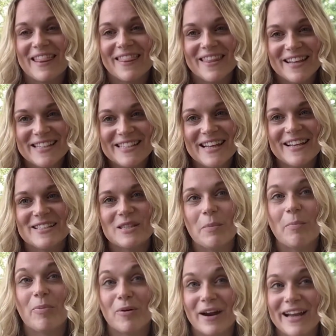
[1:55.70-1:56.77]
This is the
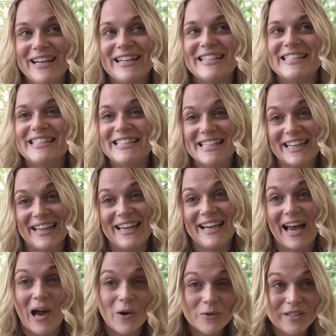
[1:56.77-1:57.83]
bright and silly
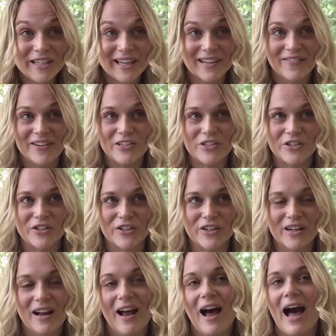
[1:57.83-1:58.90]
counting
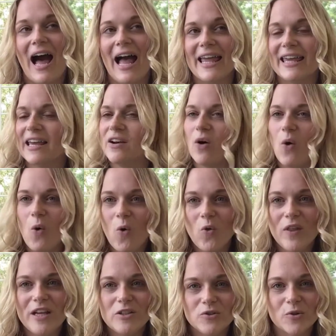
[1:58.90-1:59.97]
adventure, I Can
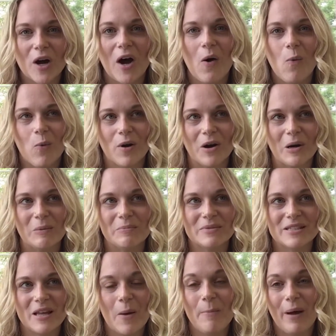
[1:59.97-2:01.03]
Only Draw
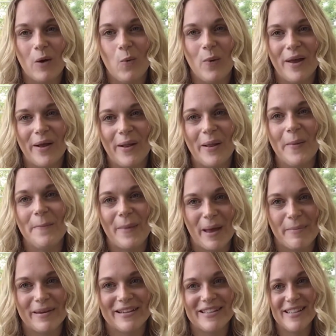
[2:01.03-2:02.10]
Worms by Will
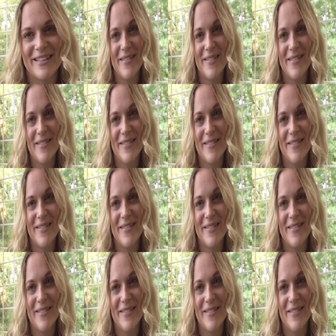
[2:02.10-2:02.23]
Mabbitt.